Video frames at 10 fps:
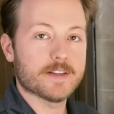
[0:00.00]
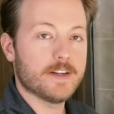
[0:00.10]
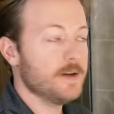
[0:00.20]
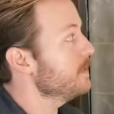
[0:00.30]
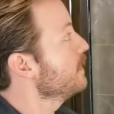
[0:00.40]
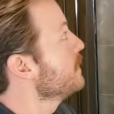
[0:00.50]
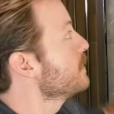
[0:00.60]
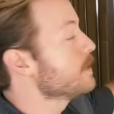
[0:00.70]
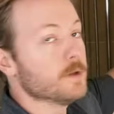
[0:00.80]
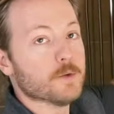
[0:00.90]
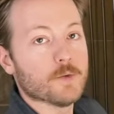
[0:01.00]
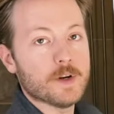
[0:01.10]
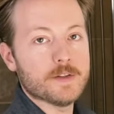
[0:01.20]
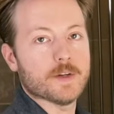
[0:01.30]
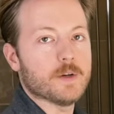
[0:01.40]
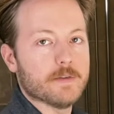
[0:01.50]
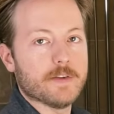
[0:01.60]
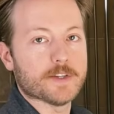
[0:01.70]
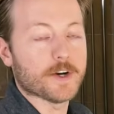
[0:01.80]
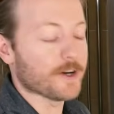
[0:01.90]
step is to rinse all of
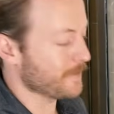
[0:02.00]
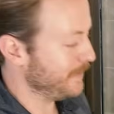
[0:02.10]
this off.